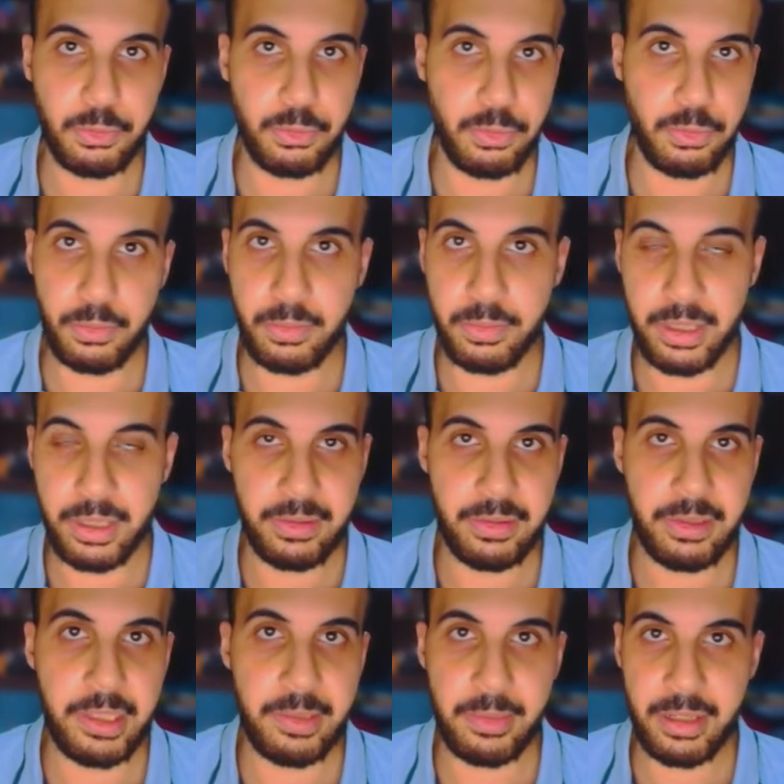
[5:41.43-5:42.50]
YouTube,
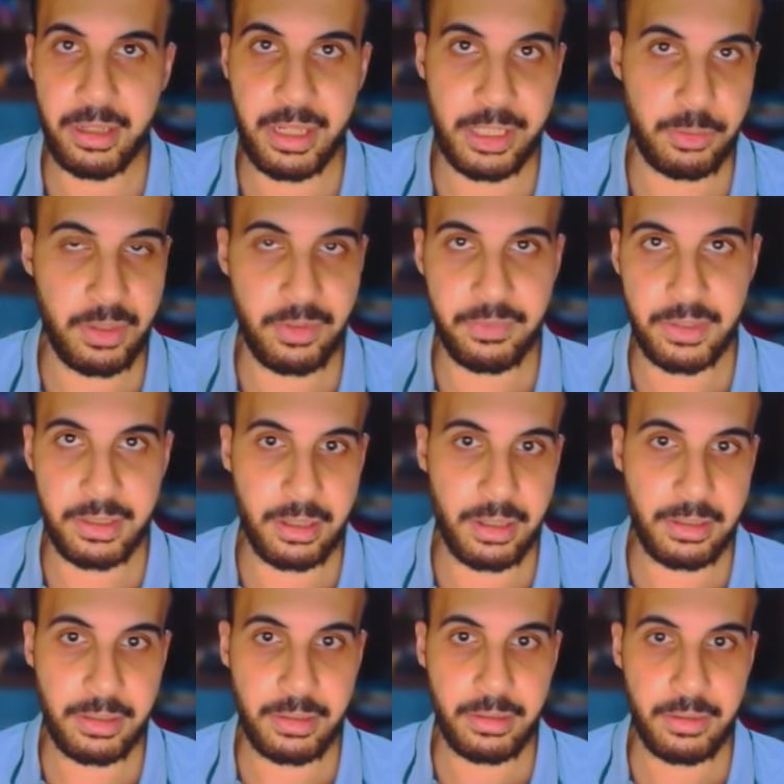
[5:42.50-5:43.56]
and email, as we have
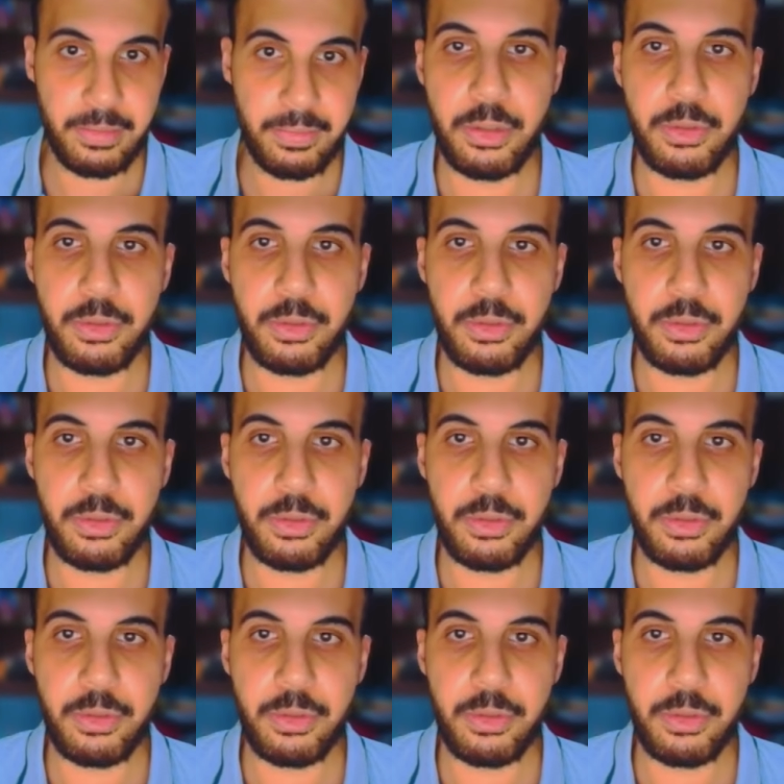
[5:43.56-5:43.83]
discussed,